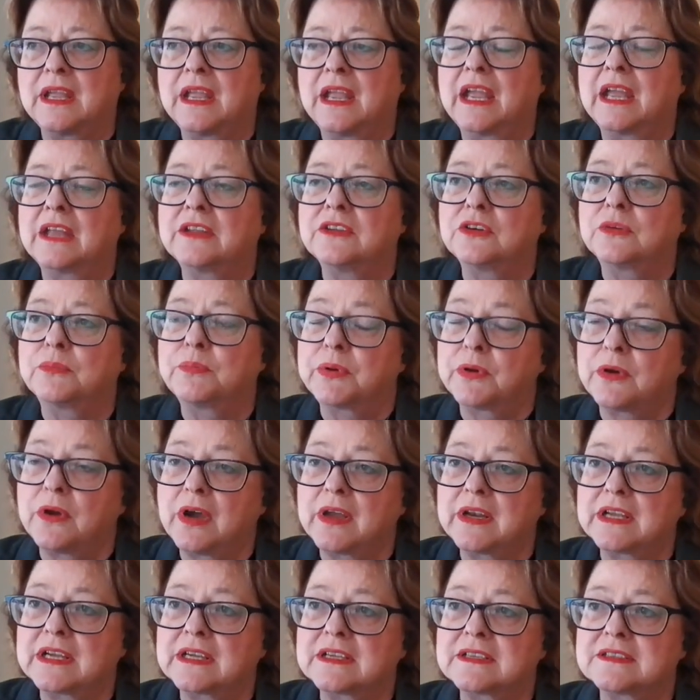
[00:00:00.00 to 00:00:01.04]
and your
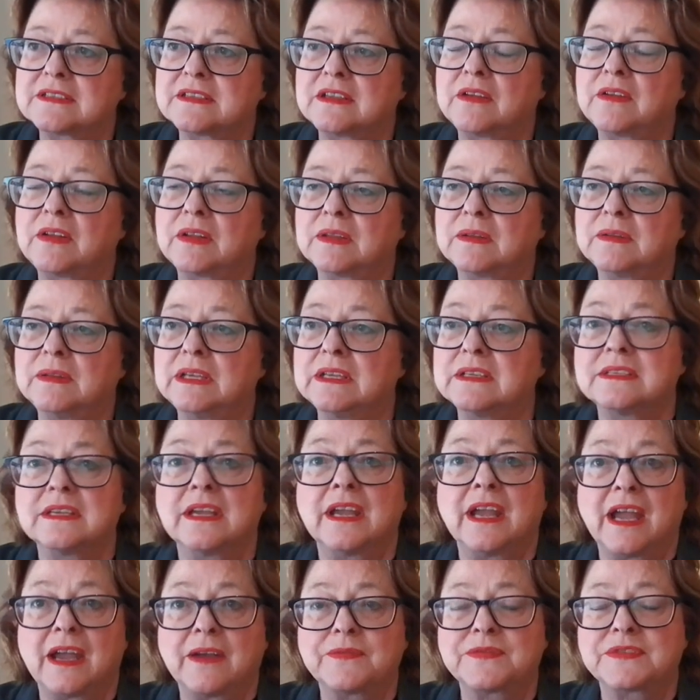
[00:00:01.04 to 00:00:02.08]
products need to
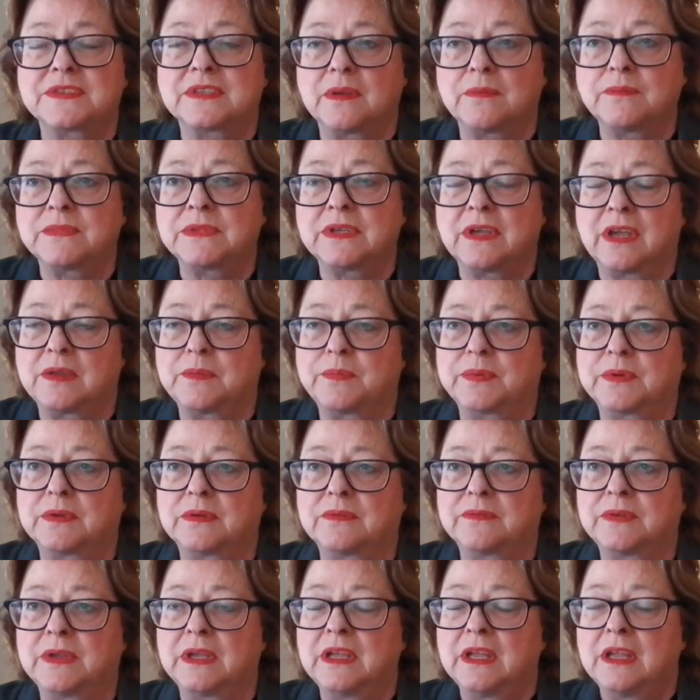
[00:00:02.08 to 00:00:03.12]
have some type
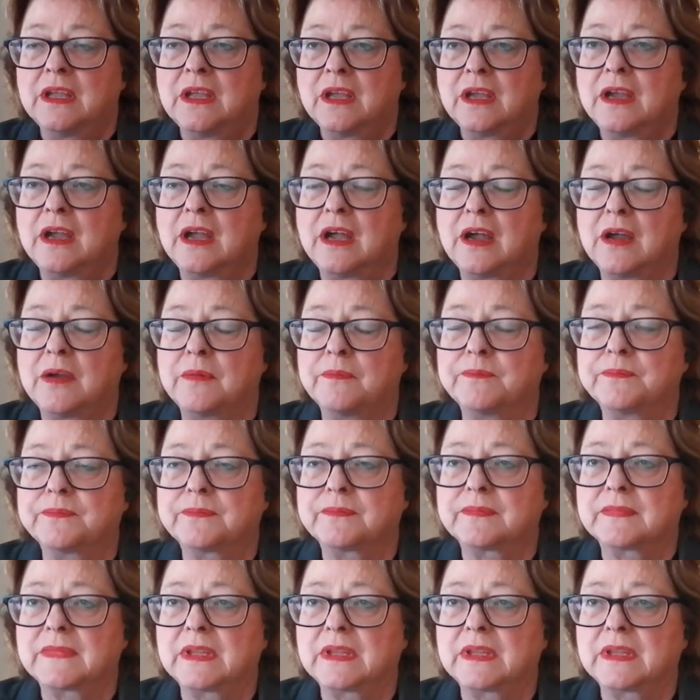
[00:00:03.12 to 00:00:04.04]
of um,